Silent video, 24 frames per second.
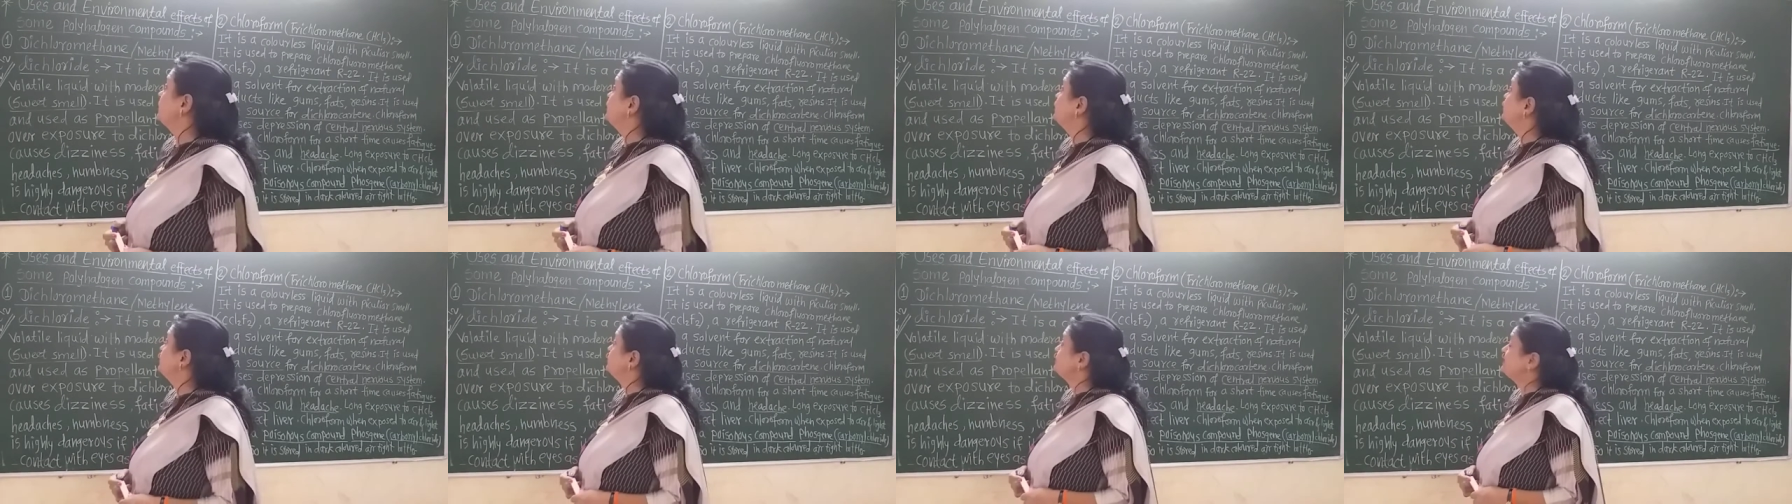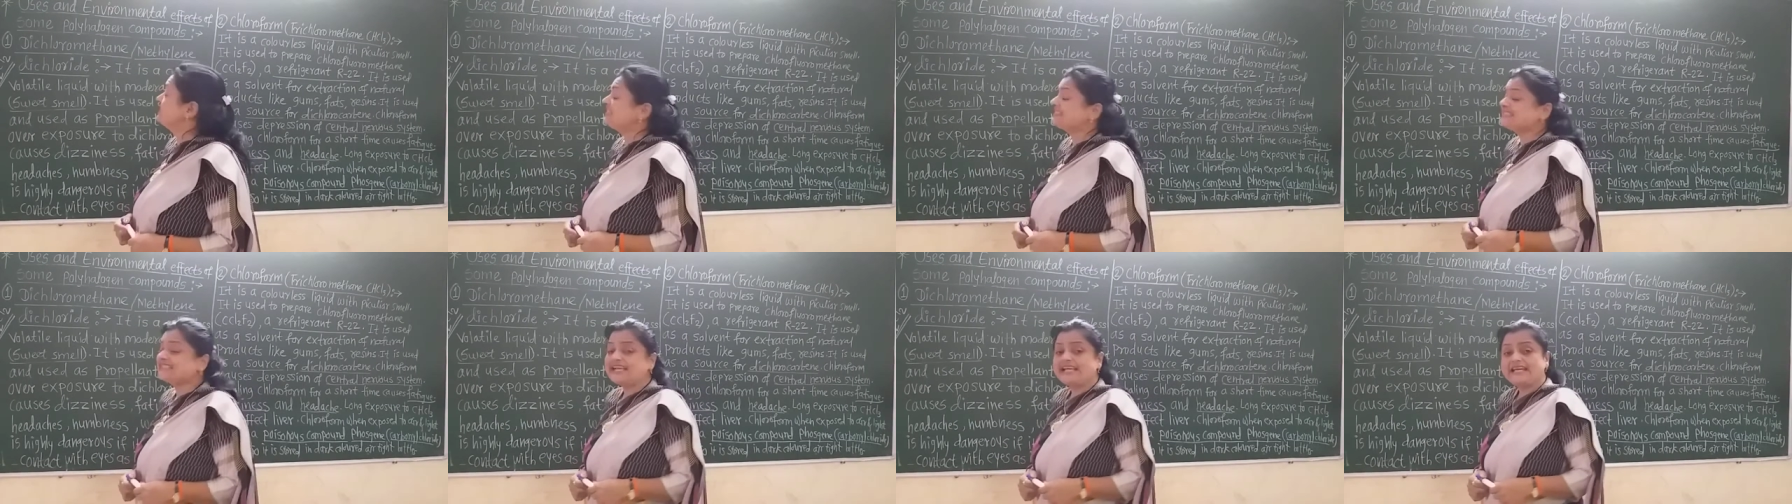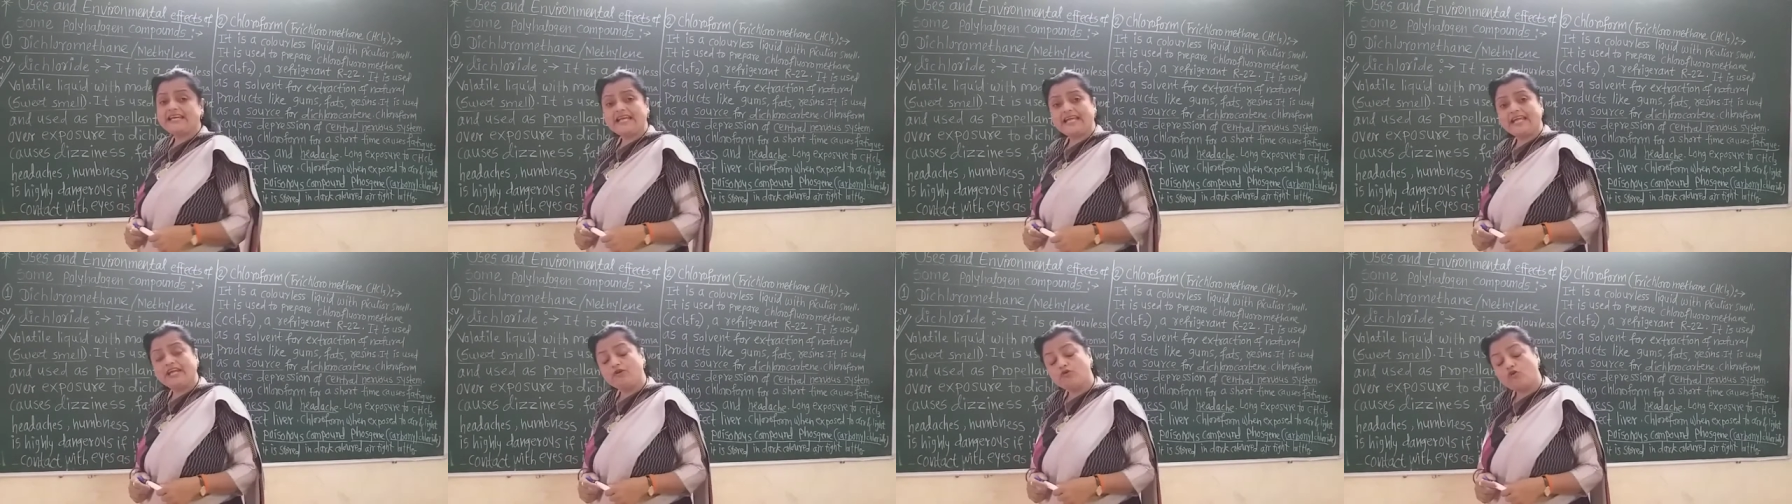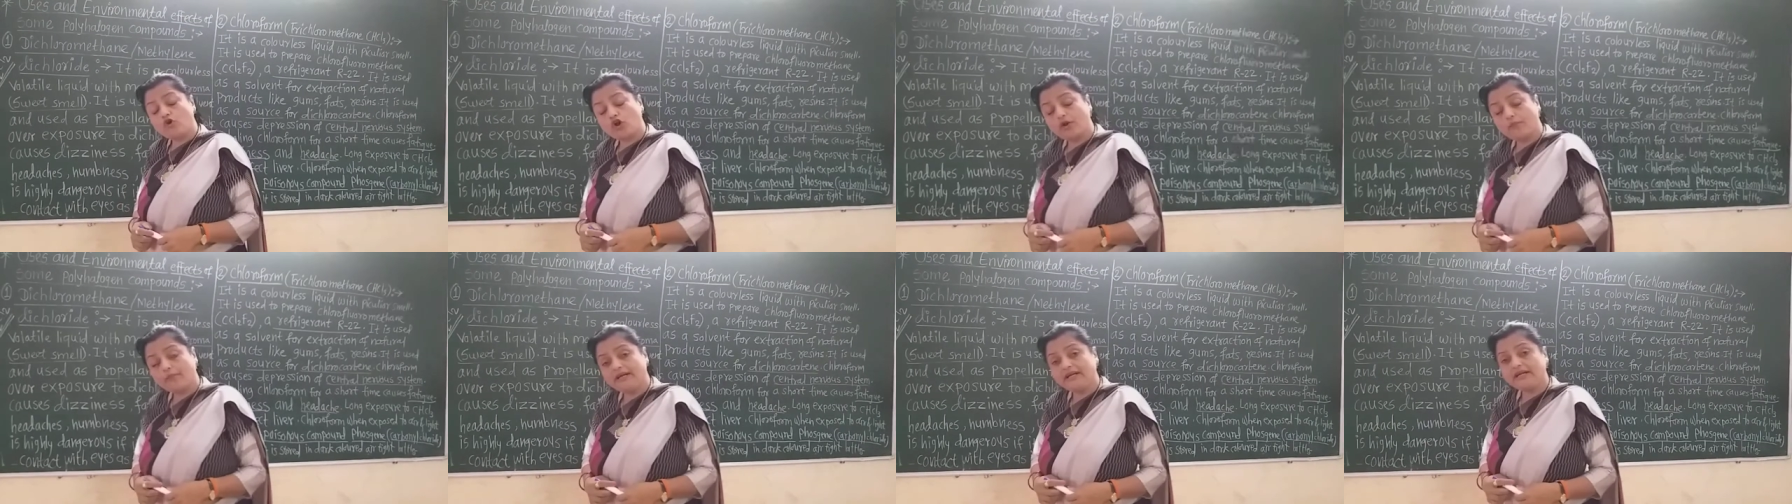uses and
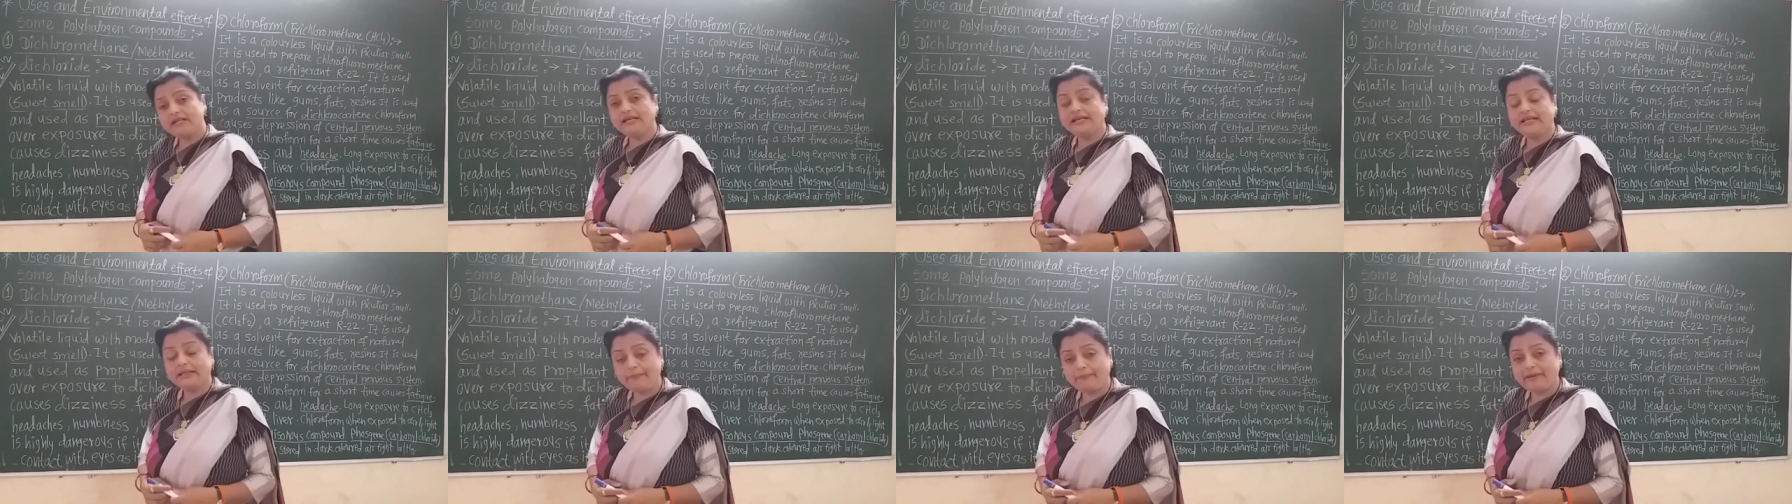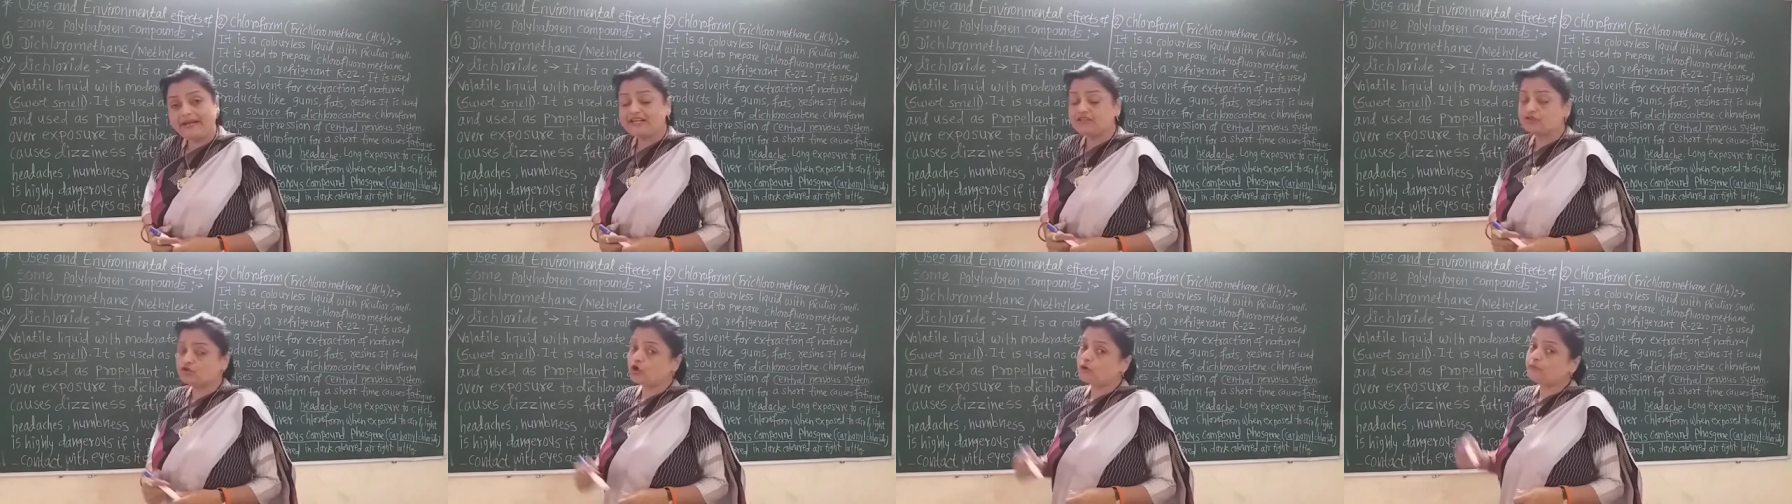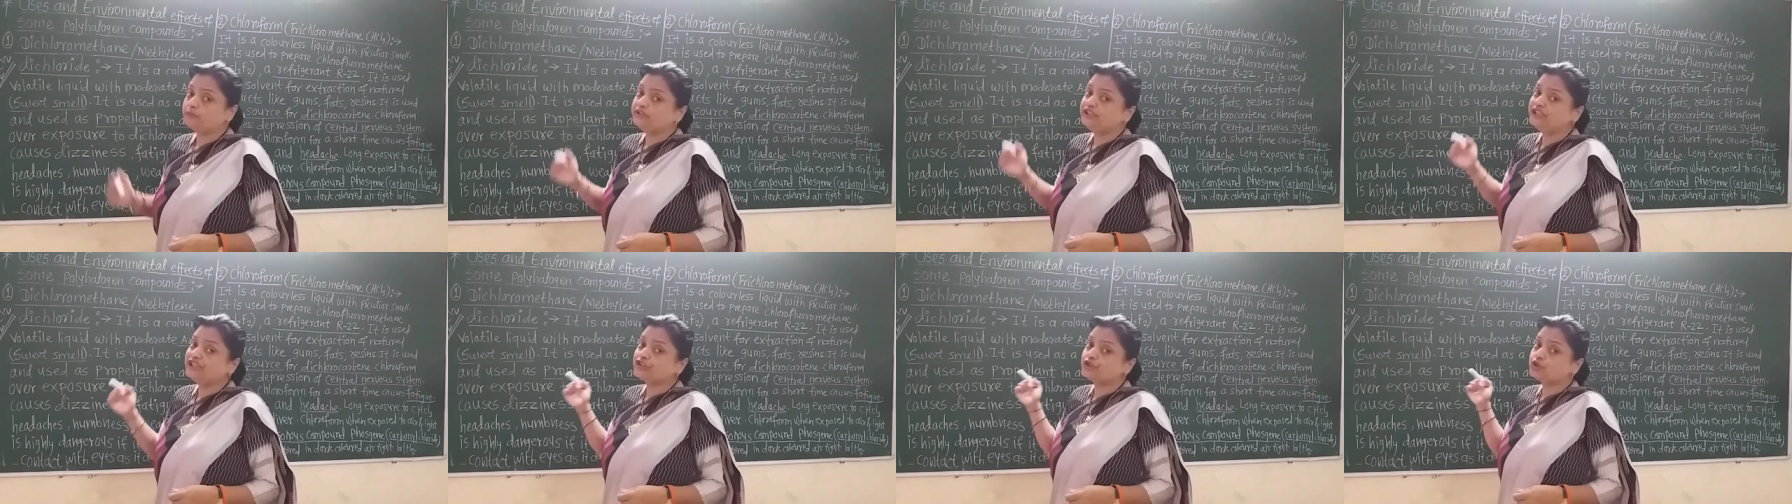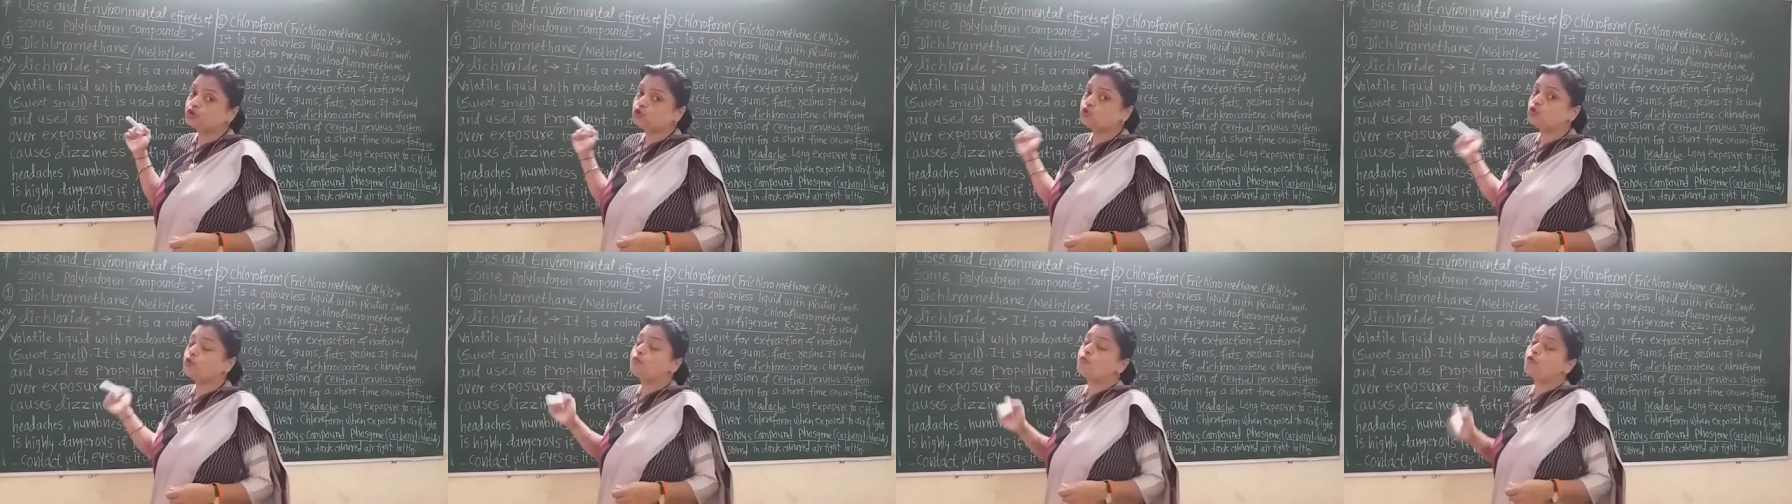environmental effects of these
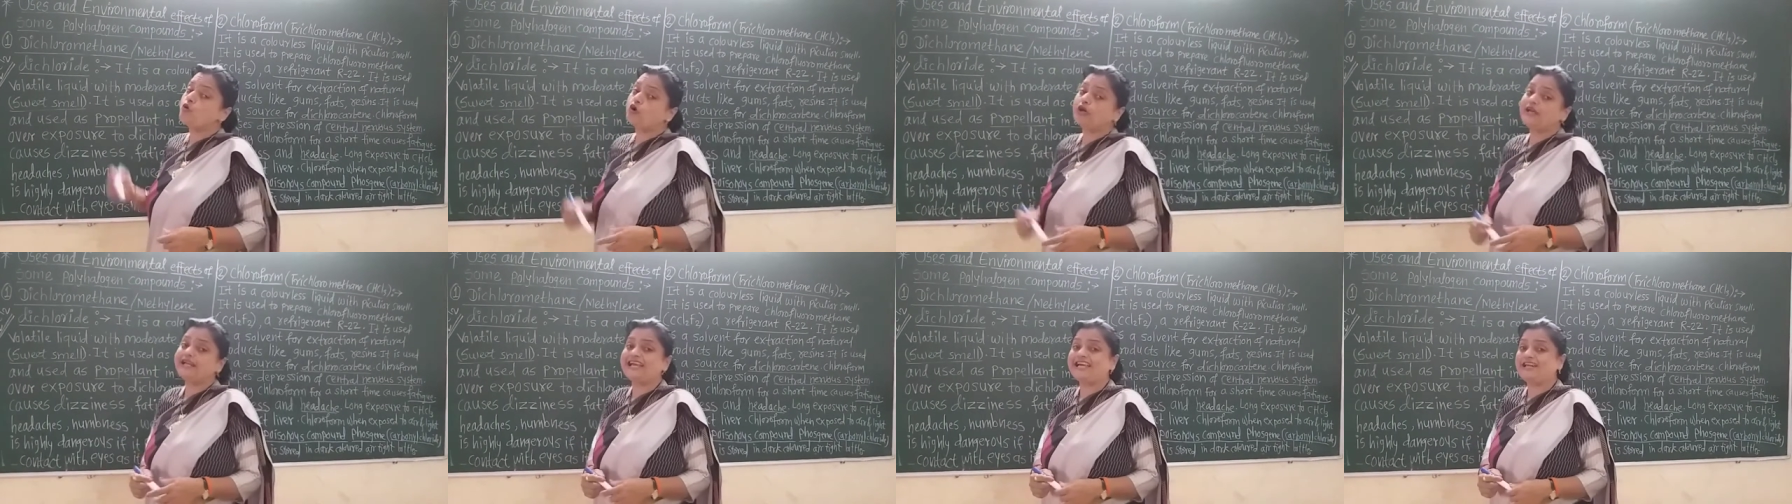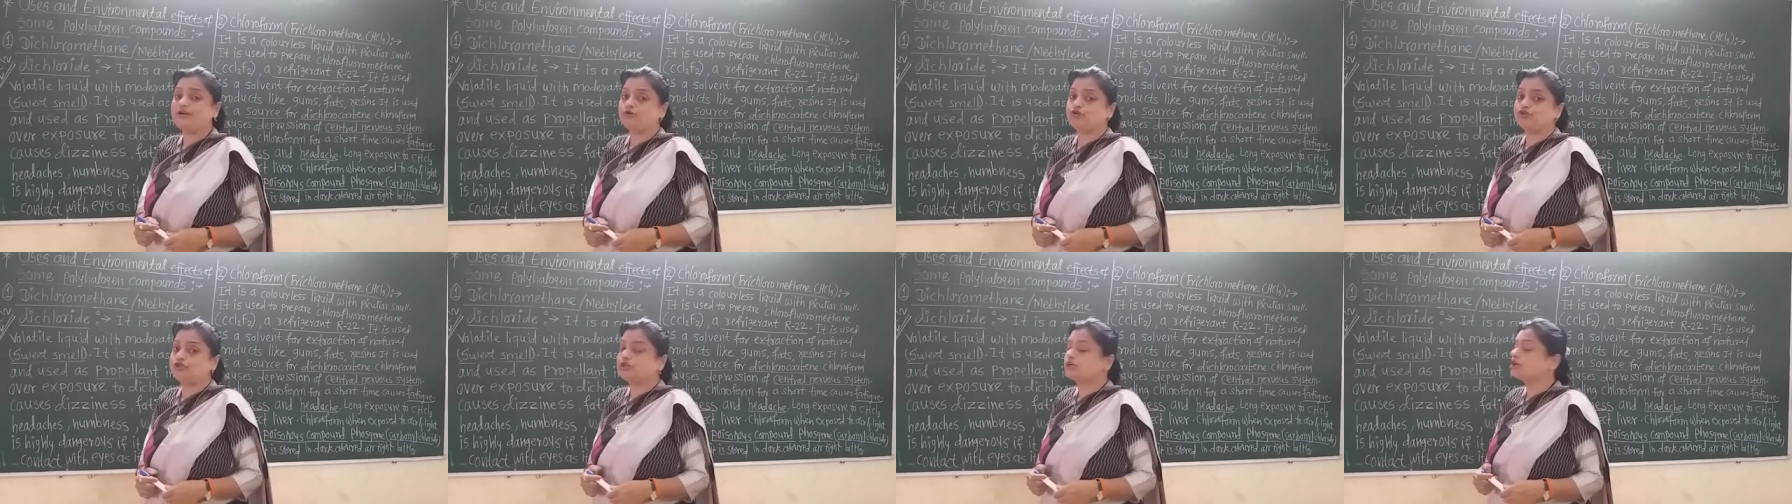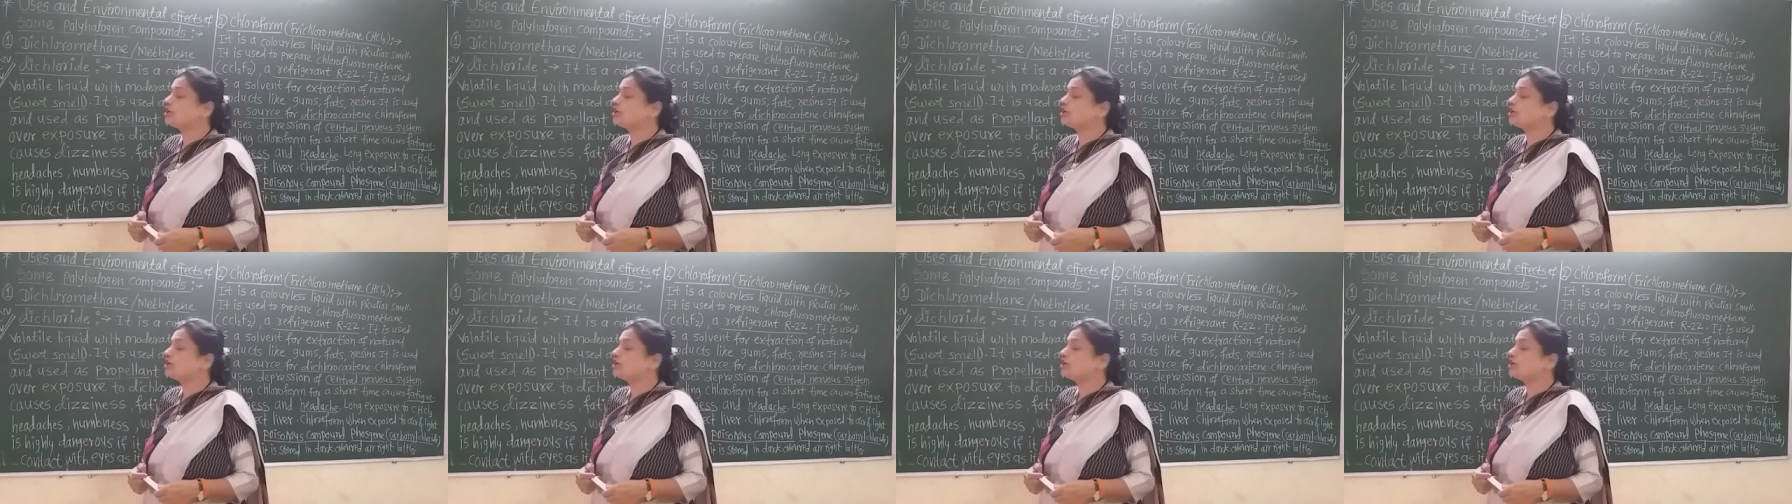two polyhalogen